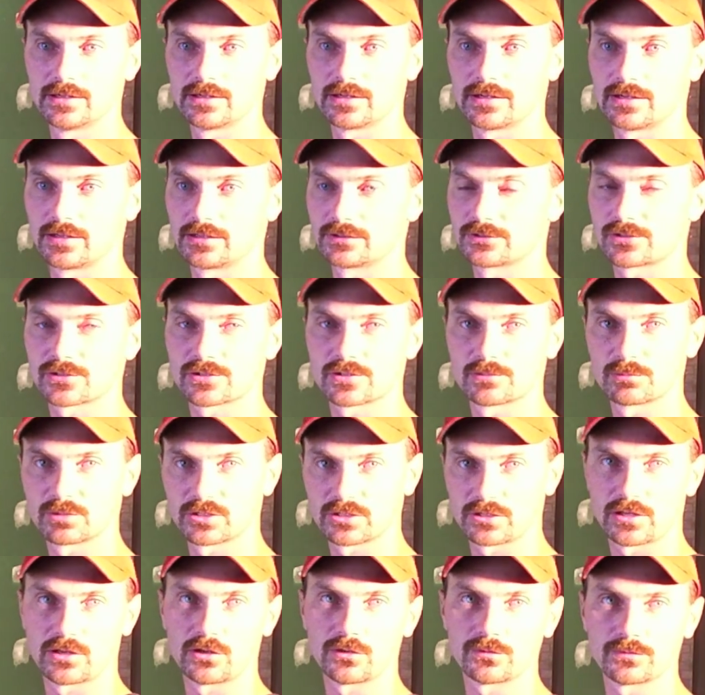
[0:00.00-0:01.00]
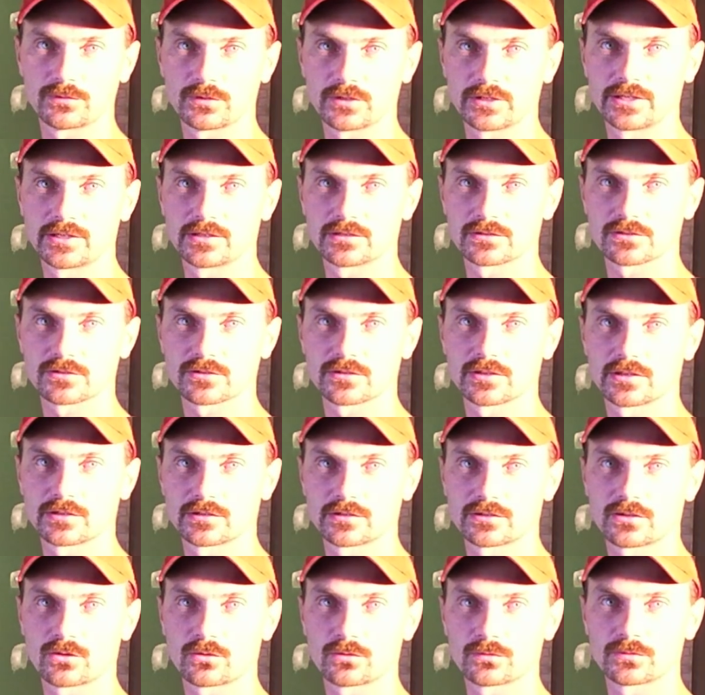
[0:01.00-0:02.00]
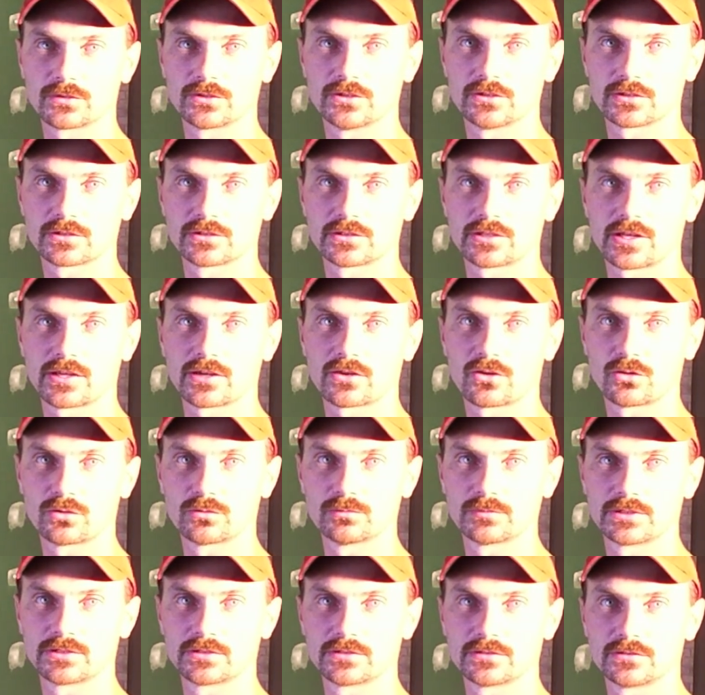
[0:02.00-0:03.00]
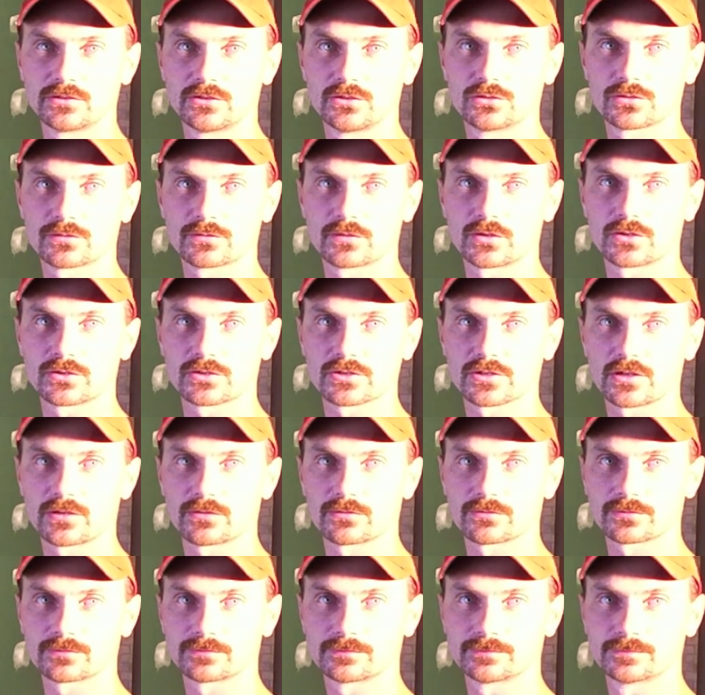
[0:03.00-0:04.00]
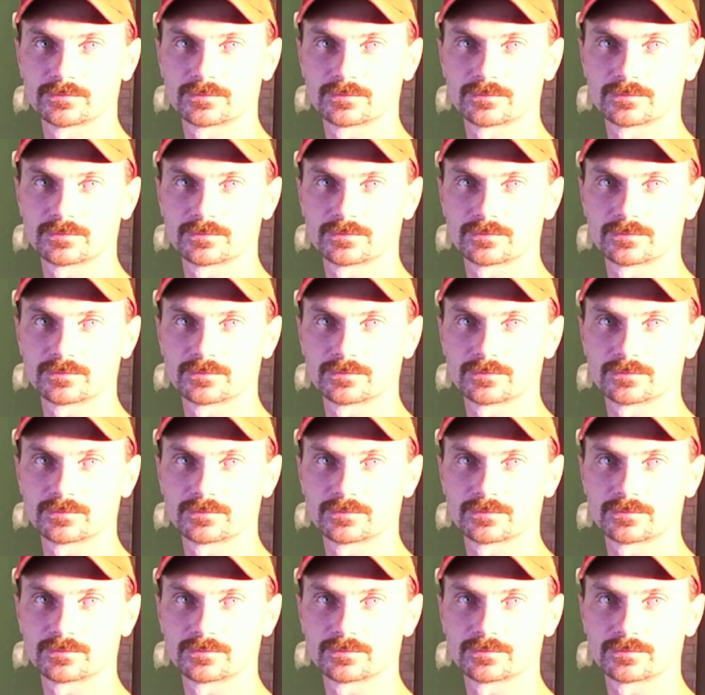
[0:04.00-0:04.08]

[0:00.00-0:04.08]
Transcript: Uh, just some little helpful hints that hopefully you can take home and use for yourself.